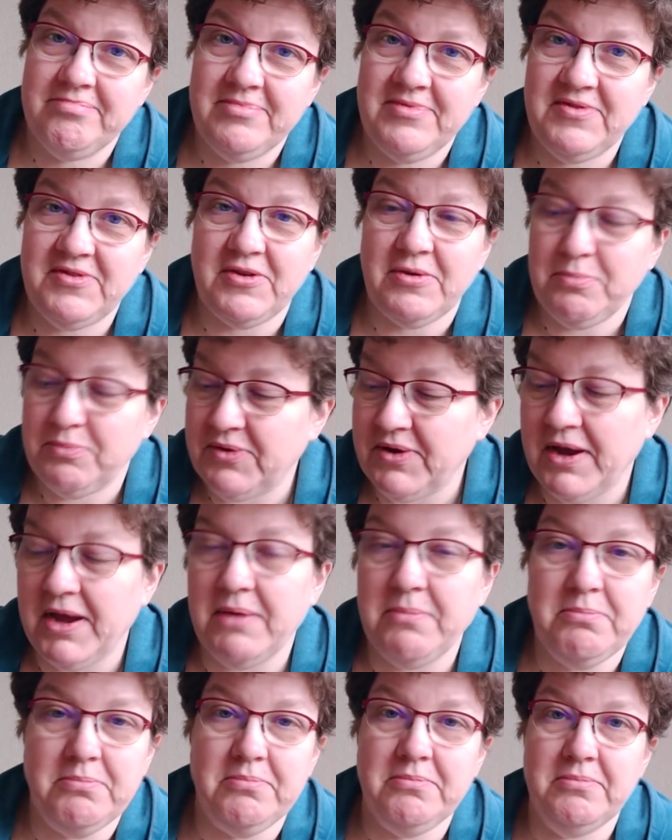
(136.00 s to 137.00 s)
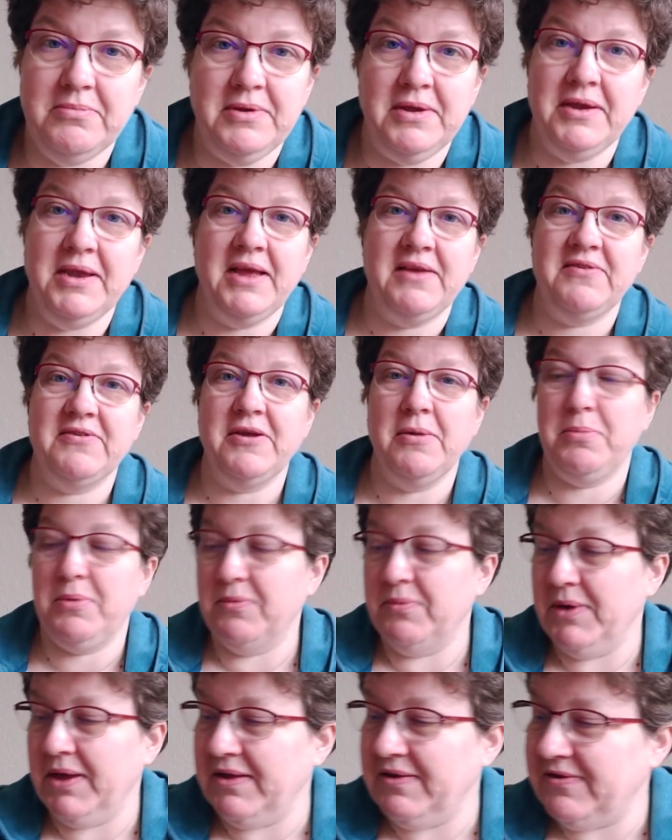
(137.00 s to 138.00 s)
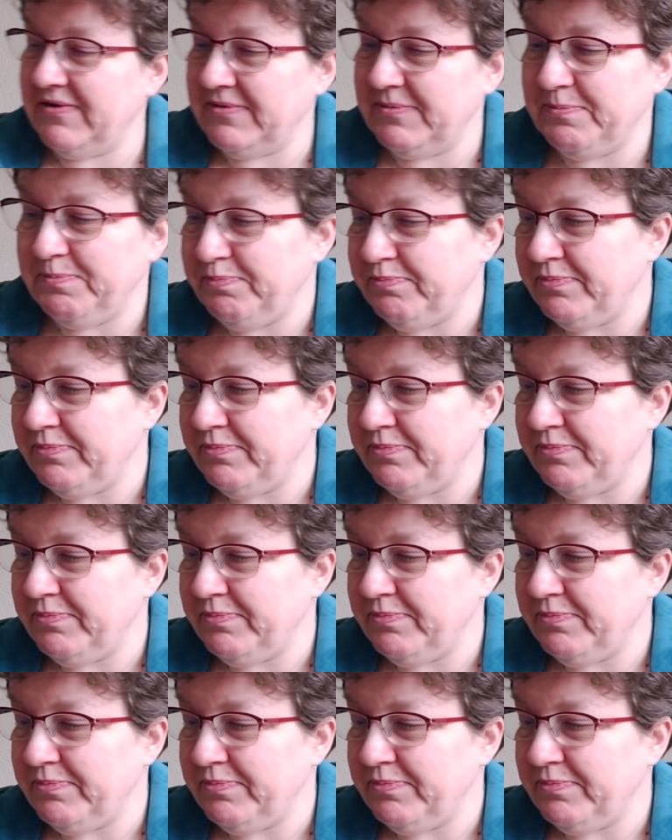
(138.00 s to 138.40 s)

sometime in the next couple of weeks.